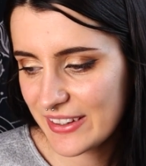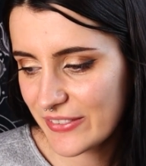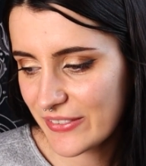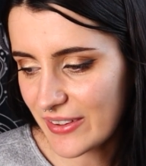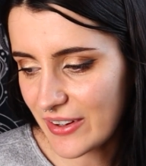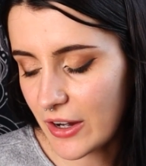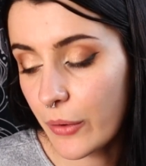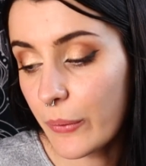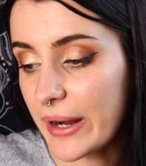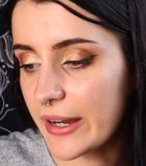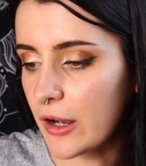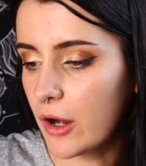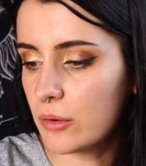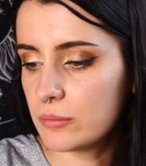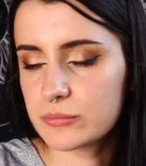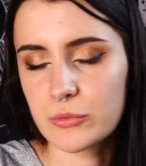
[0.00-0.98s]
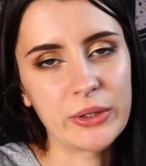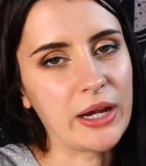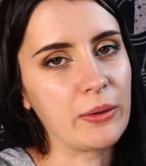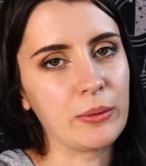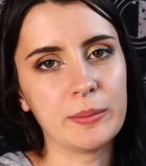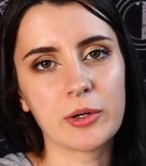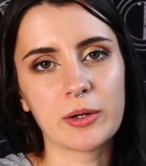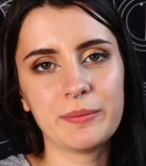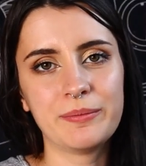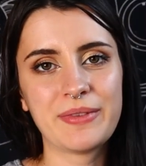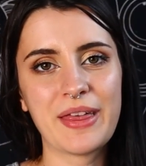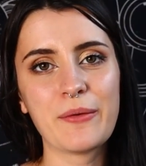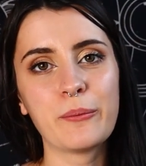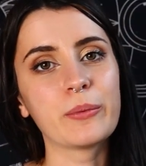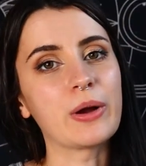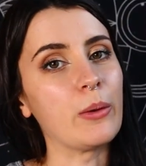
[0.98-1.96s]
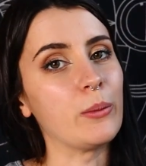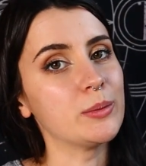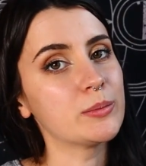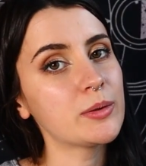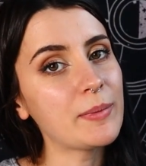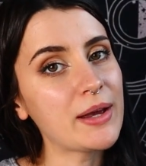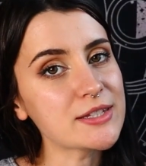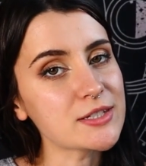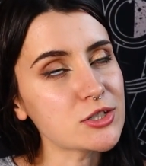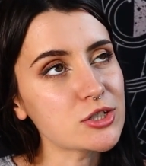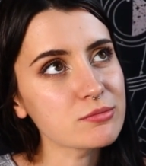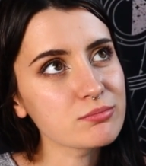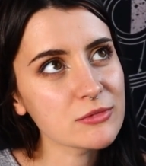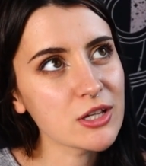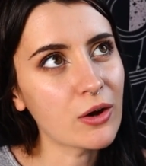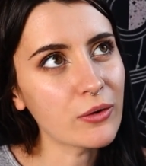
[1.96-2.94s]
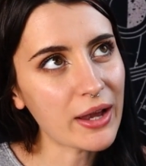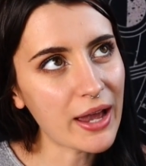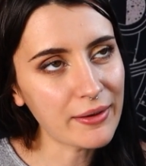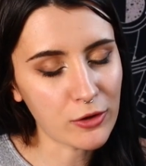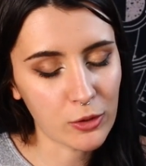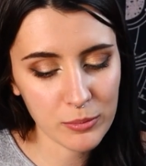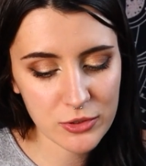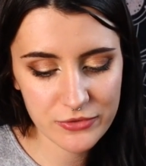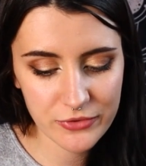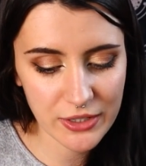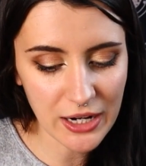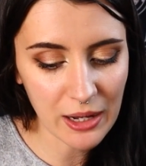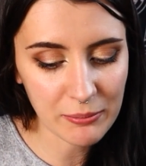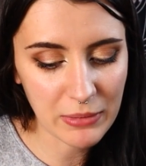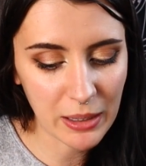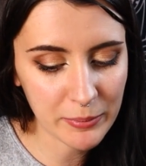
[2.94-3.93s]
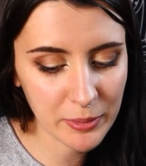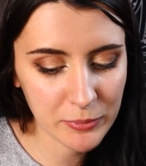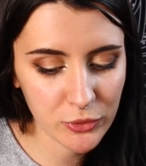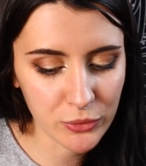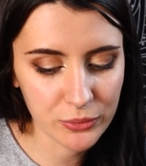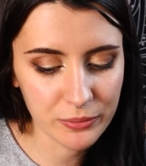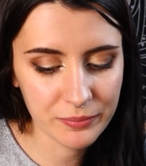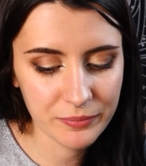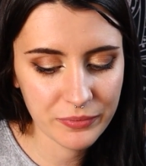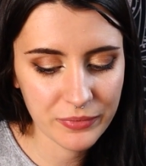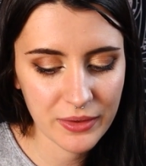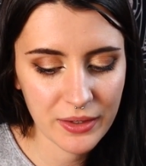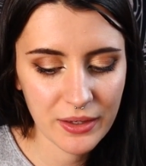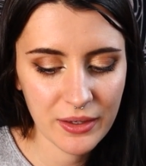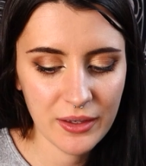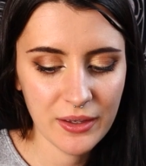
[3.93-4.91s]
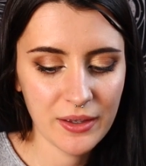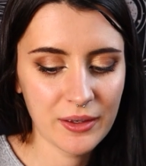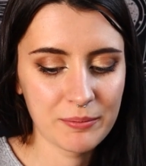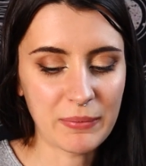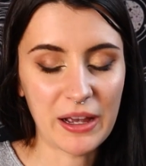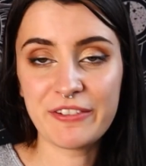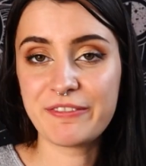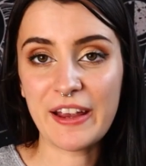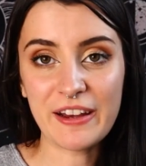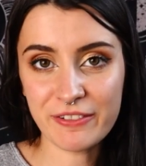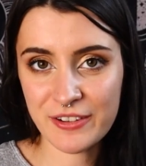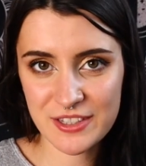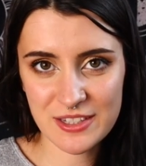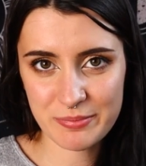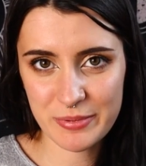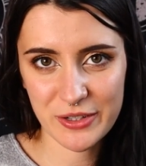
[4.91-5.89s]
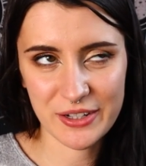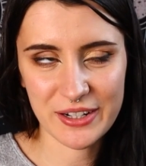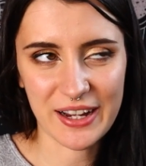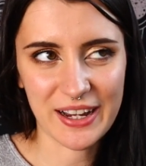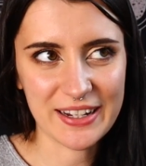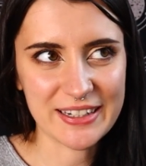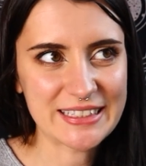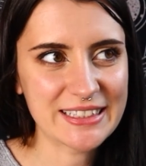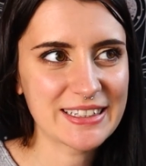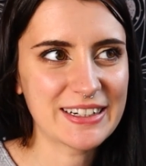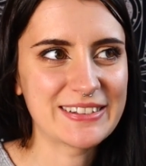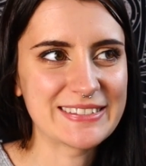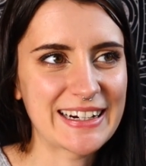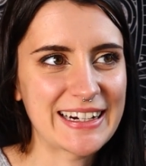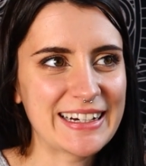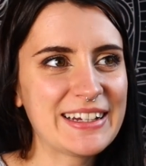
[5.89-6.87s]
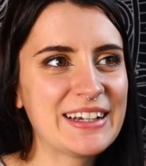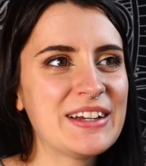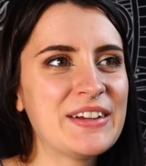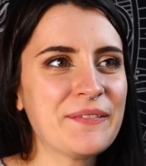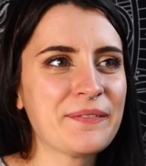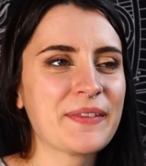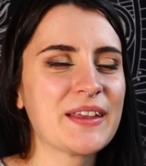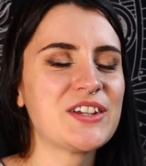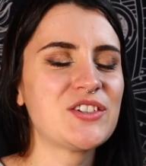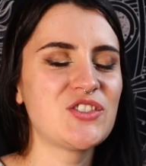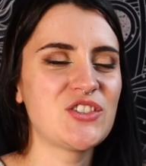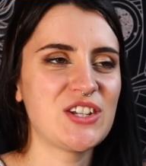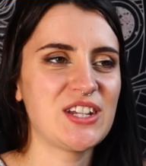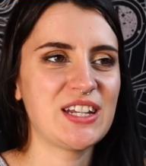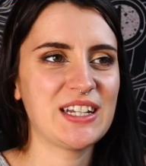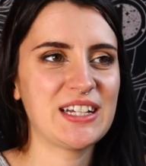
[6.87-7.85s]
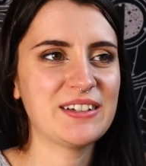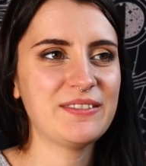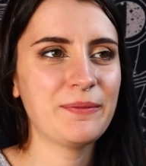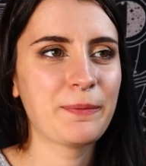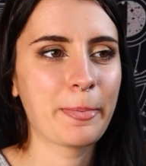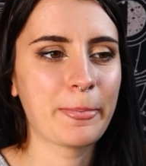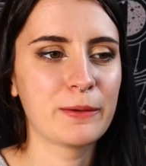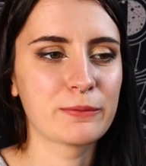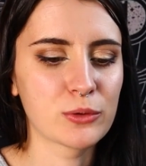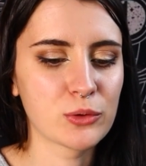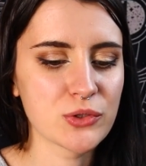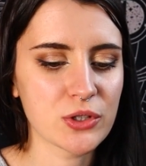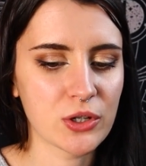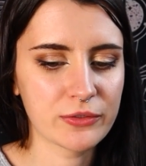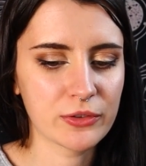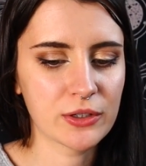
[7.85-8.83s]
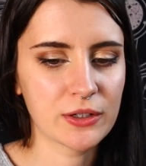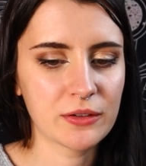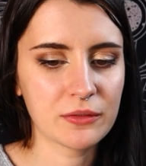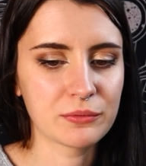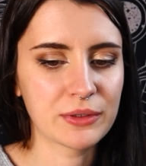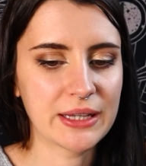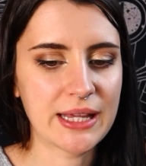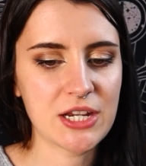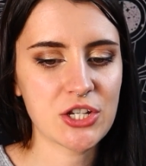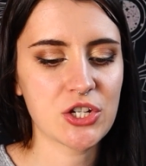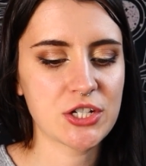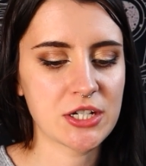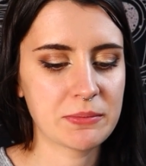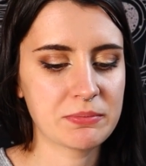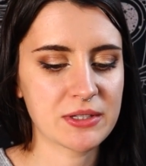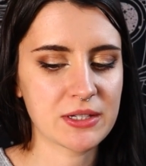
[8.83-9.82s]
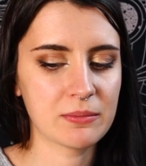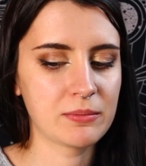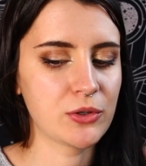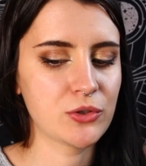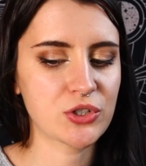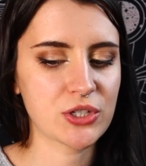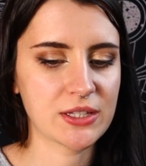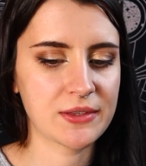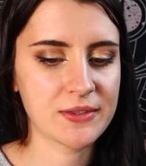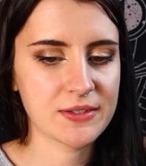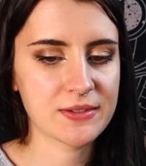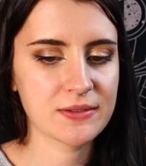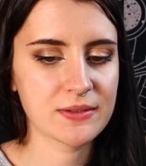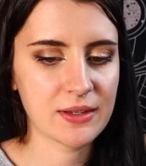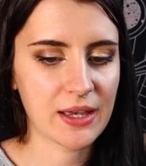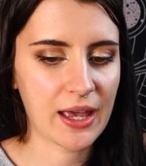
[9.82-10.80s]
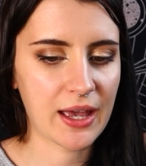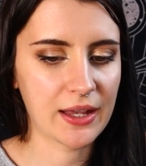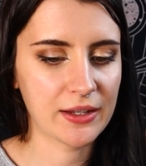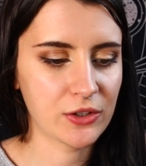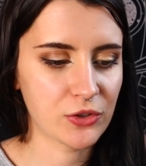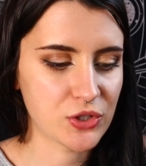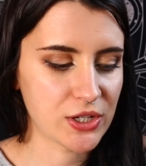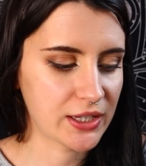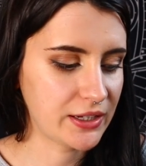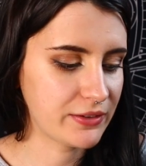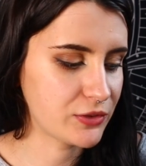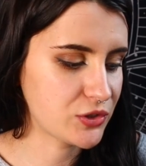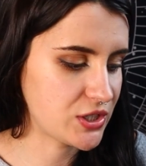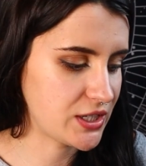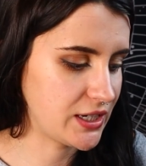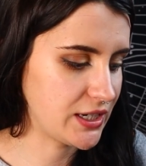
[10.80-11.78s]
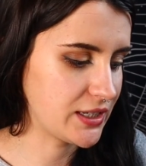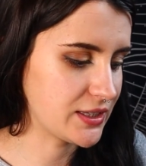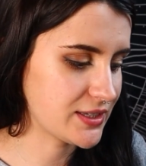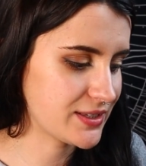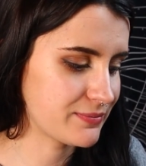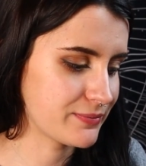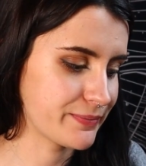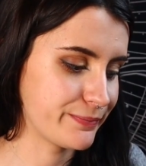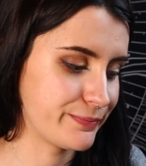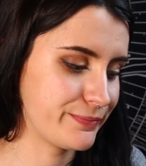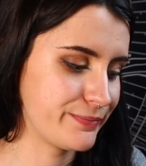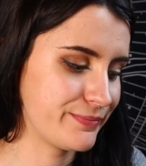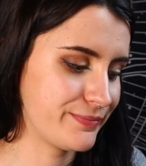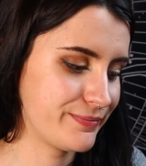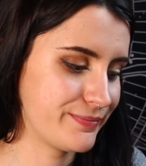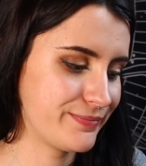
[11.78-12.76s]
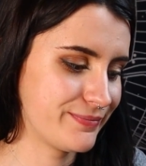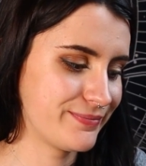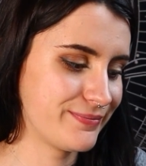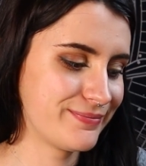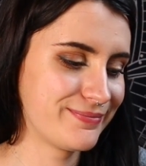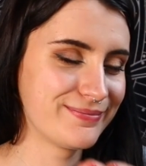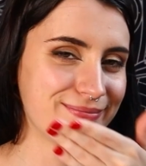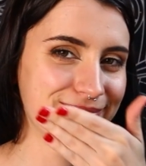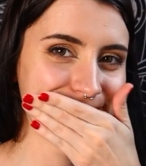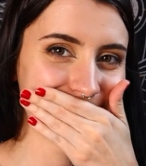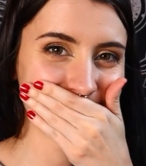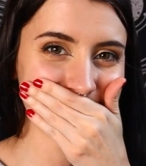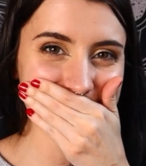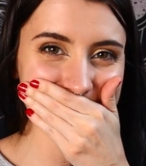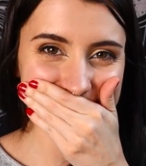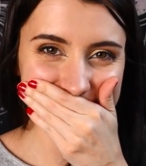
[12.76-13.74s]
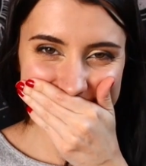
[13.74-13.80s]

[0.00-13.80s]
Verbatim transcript: you all. Oh wait, no, we got one more got one more message. Okay, almost forgot. Mama Moon, my favorite spirit guide. All right, she rules over relationships, emotions, and your daily routines. mm.